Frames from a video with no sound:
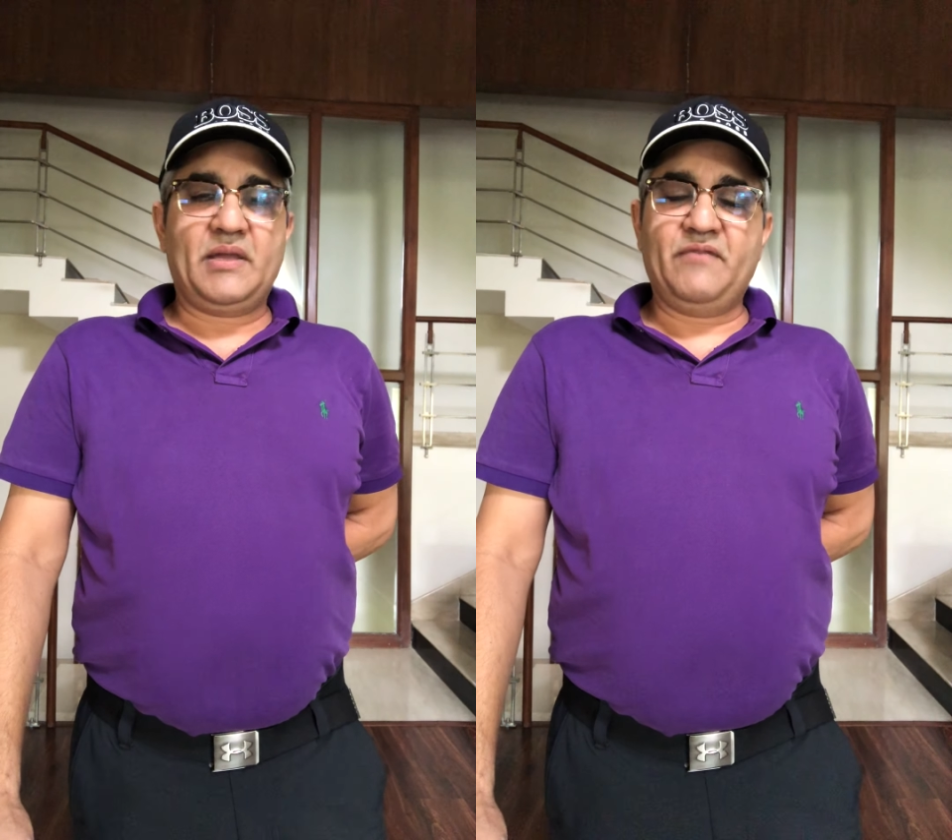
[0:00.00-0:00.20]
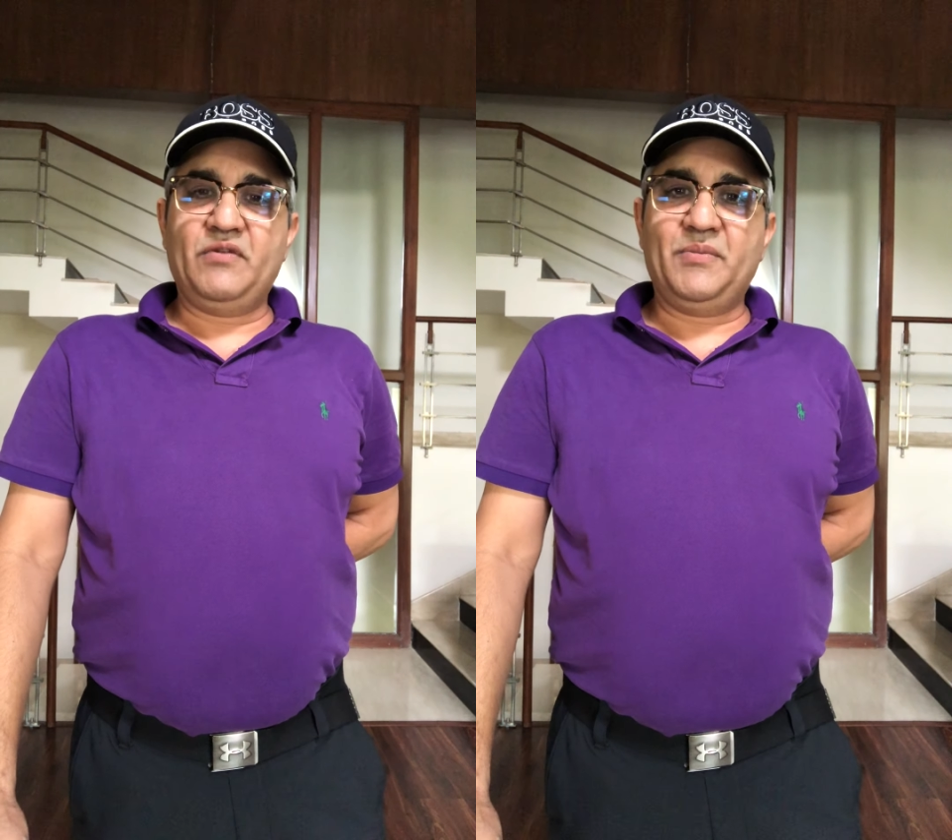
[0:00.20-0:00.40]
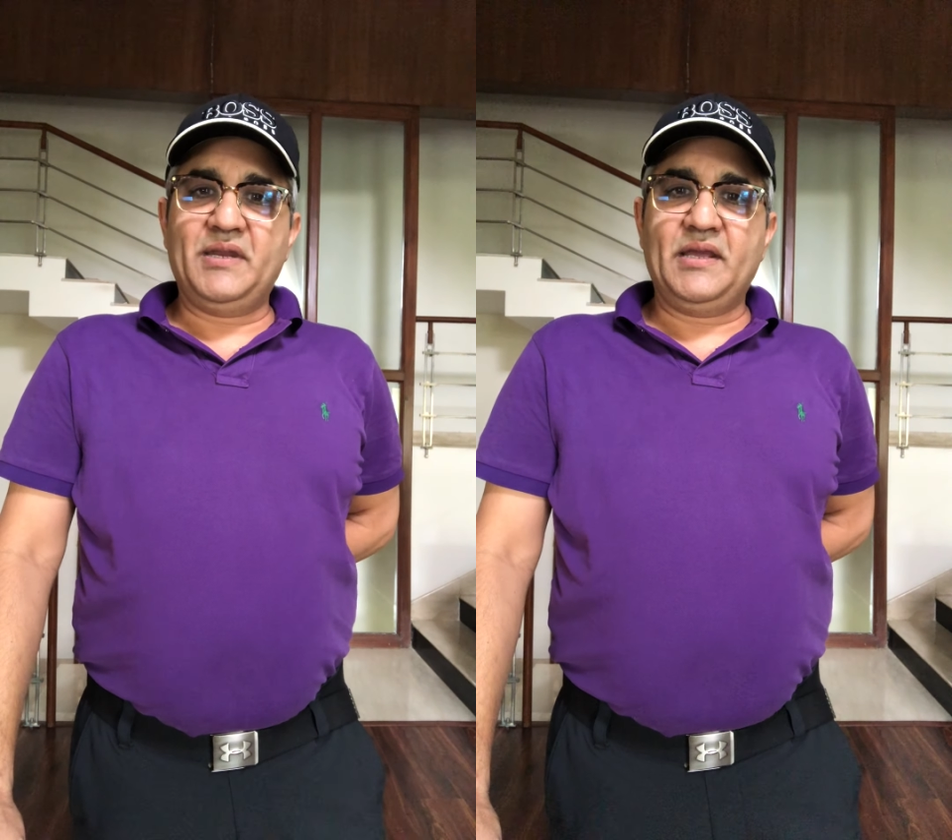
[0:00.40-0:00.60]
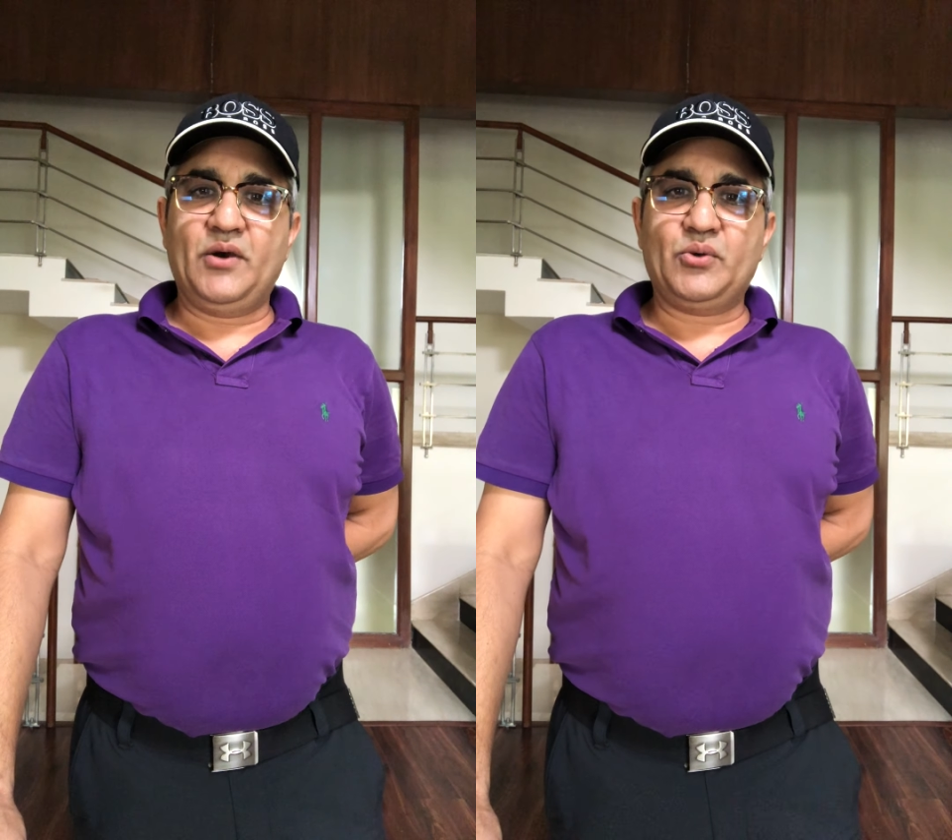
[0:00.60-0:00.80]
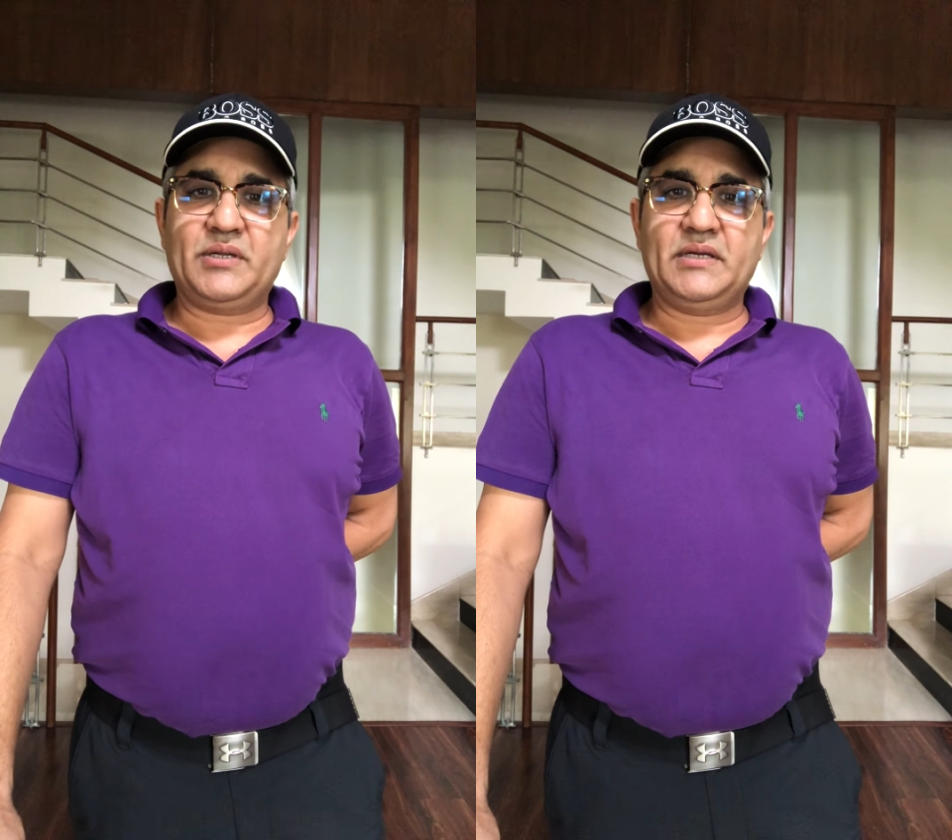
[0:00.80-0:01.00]
everybody
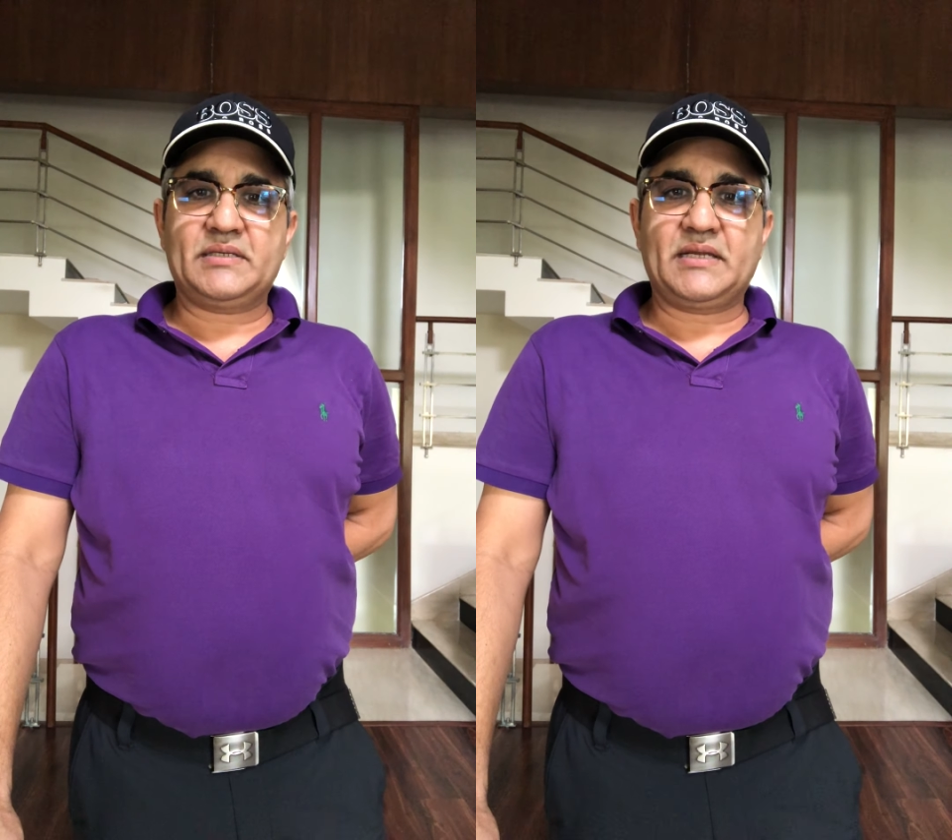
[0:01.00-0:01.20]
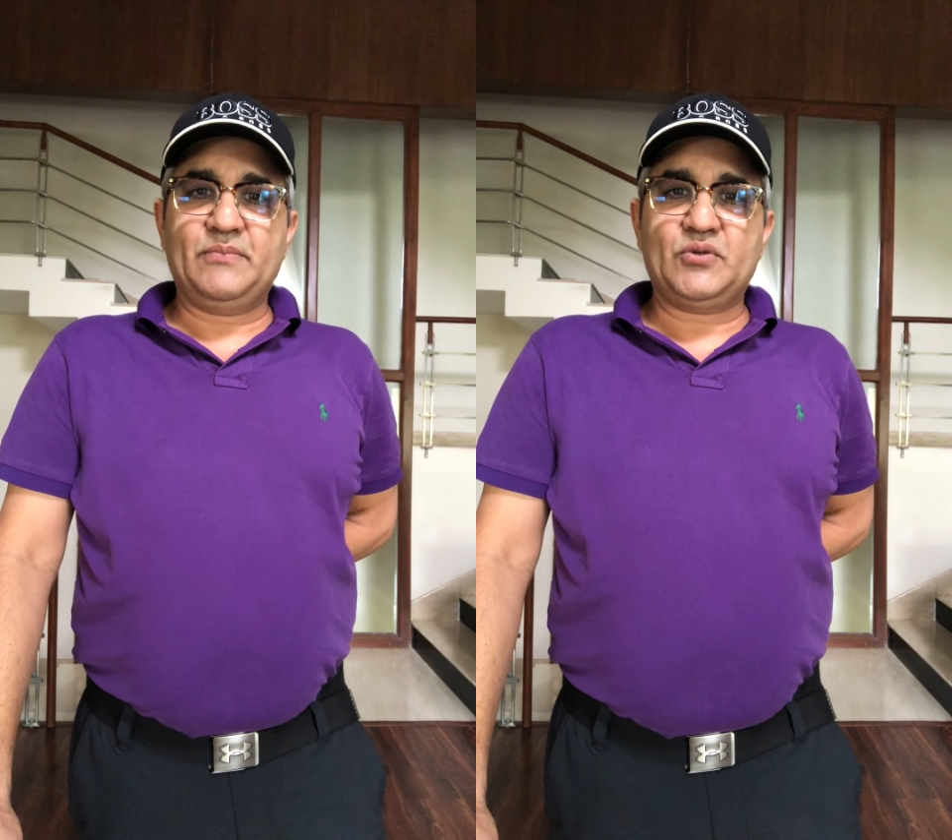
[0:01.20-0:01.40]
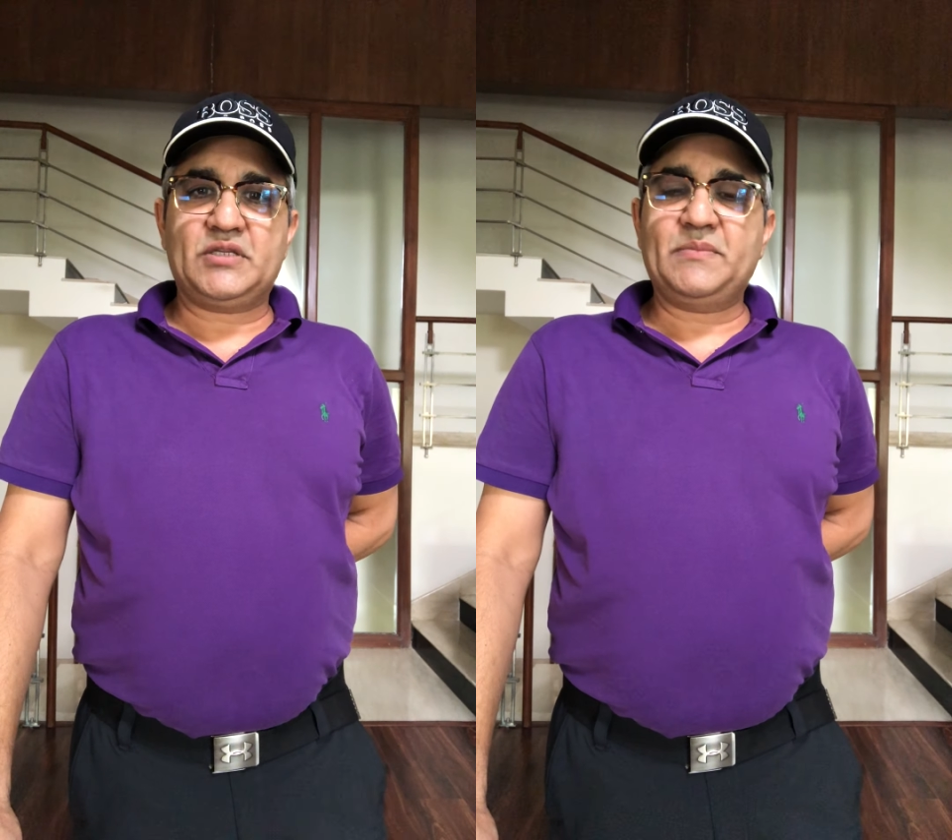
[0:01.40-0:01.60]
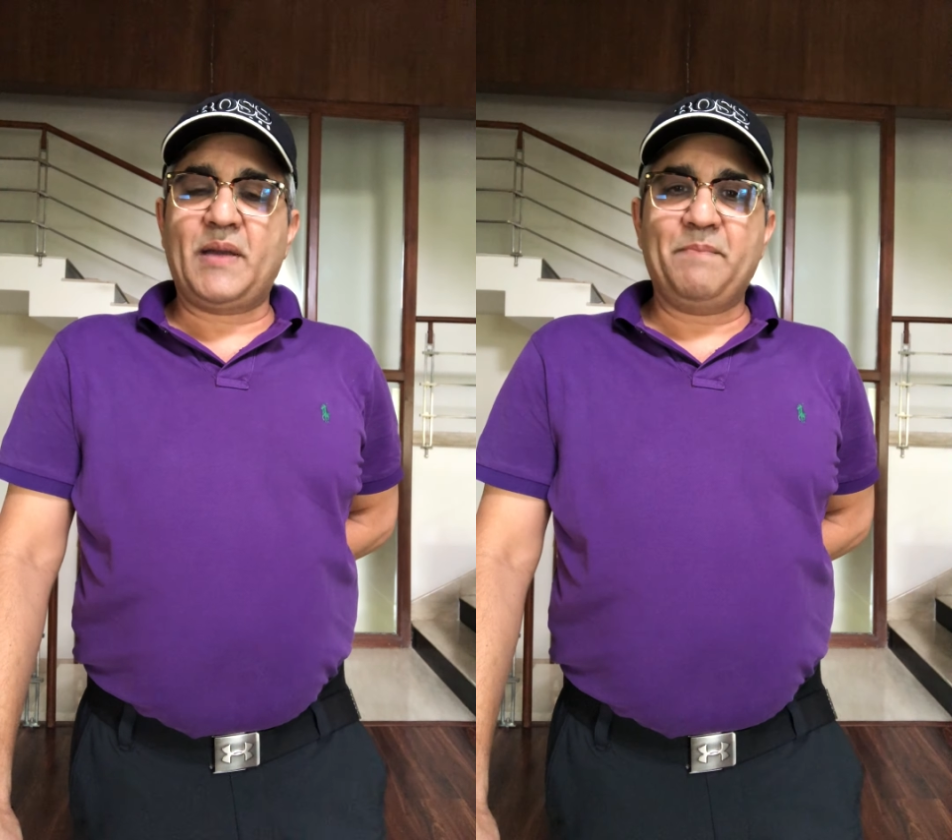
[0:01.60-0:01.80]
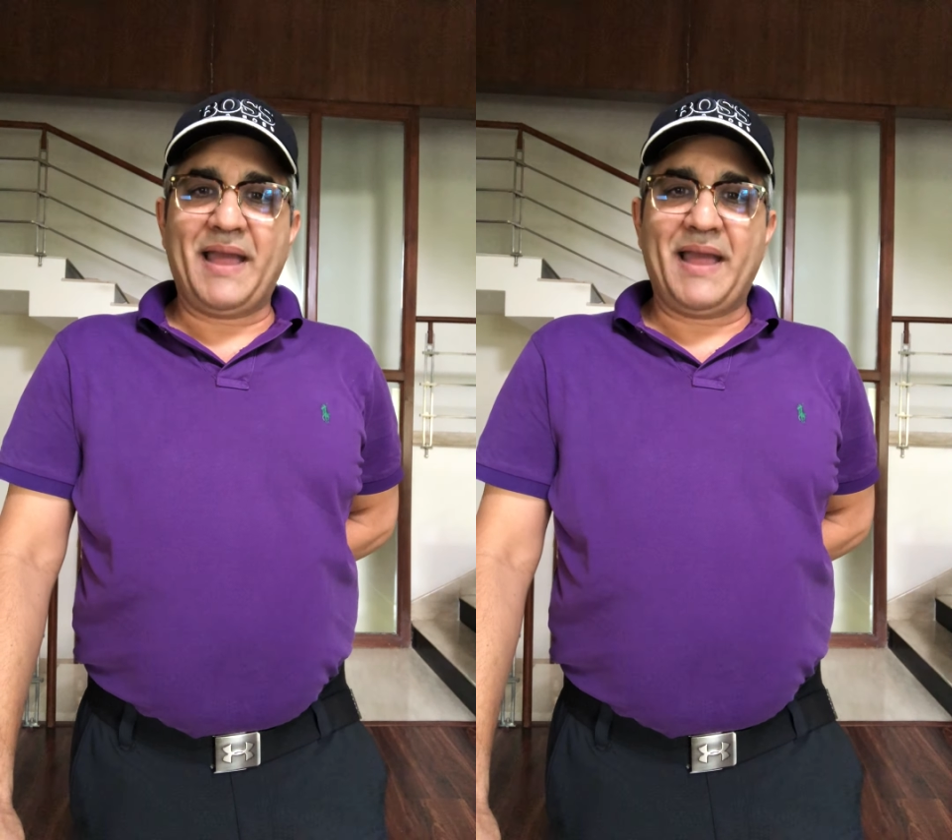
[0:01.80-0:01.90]
out here has come to see my